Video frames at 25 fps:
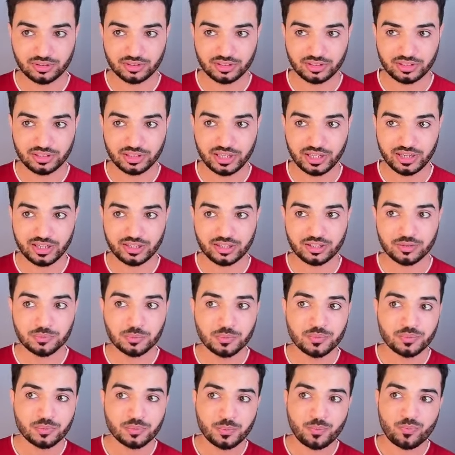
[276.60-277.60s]
Get it?
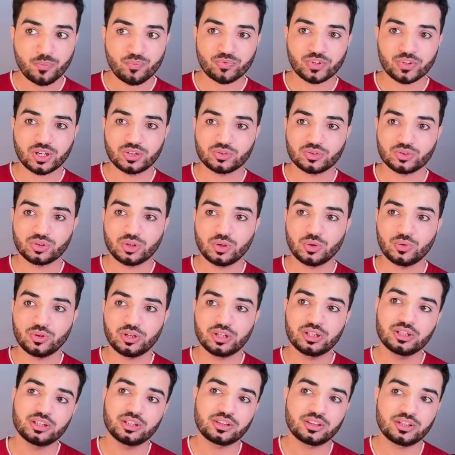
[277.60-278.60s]
So
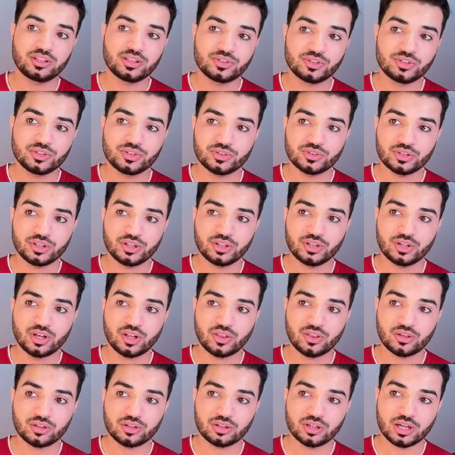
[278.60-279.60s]
uh, this is
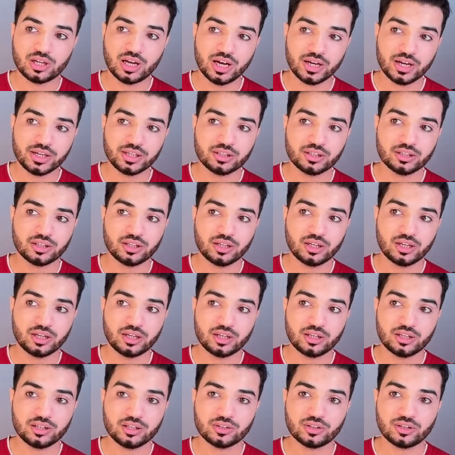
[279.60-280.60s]
another line.
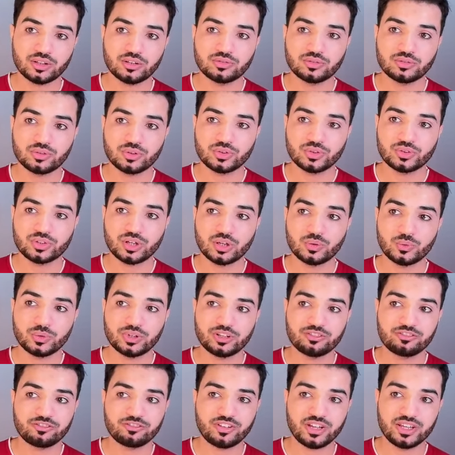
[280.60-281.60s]
And of course, I want
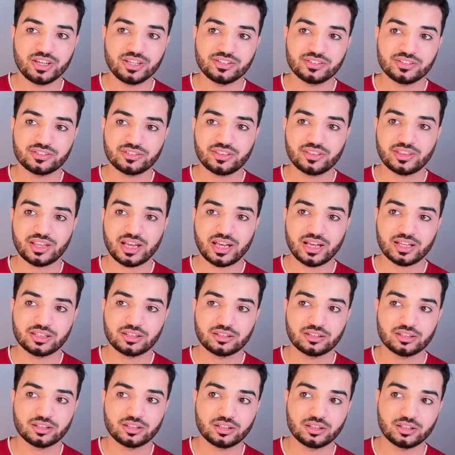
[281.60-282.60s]
to face
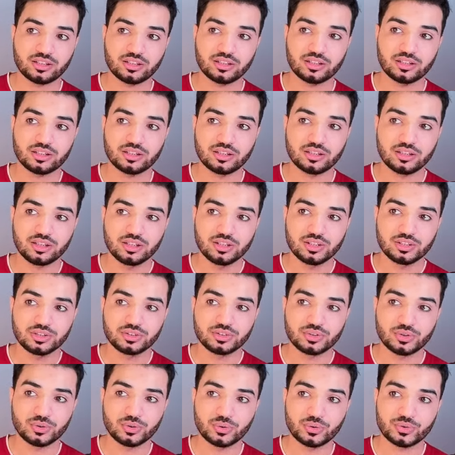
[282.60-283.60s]
that uh,
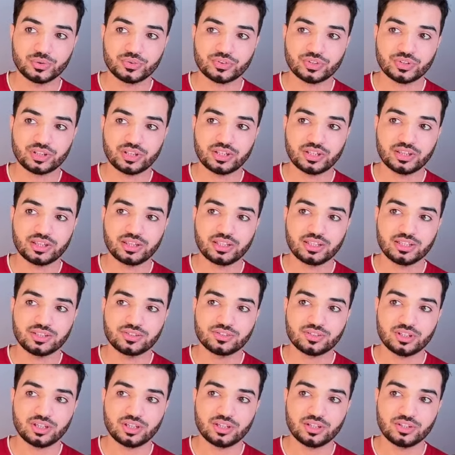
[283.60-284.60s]
towards
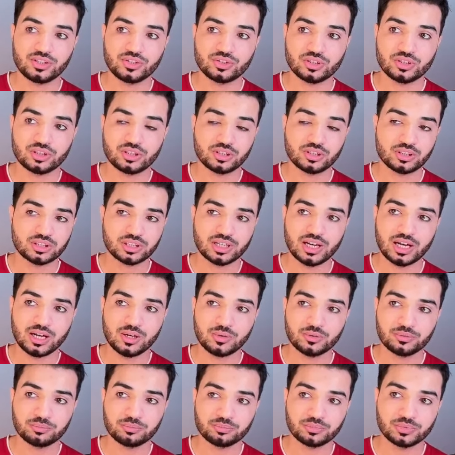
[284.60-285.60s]
this edge uh,
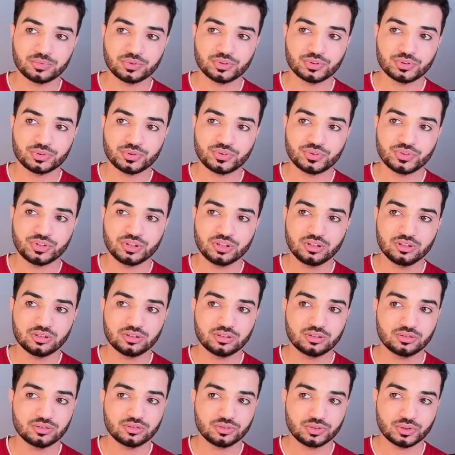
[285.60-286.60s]
crowd. Did you see
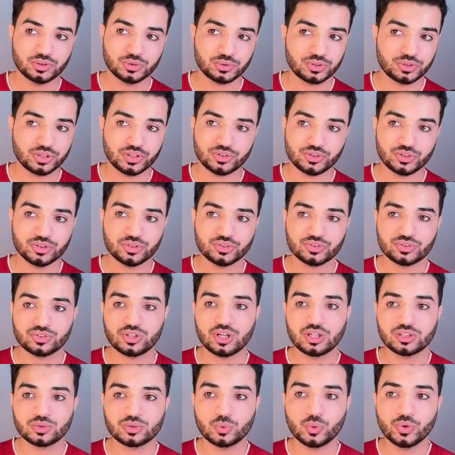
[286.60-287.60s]
the rotation is
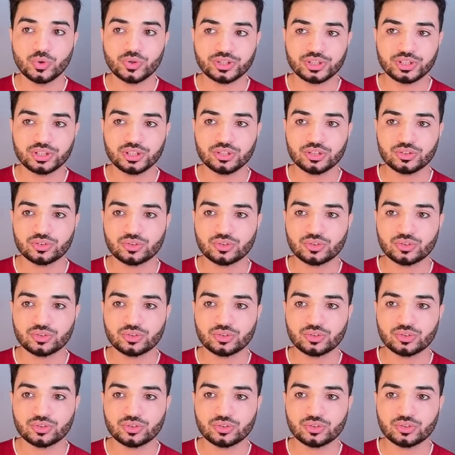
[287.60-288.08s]
not working.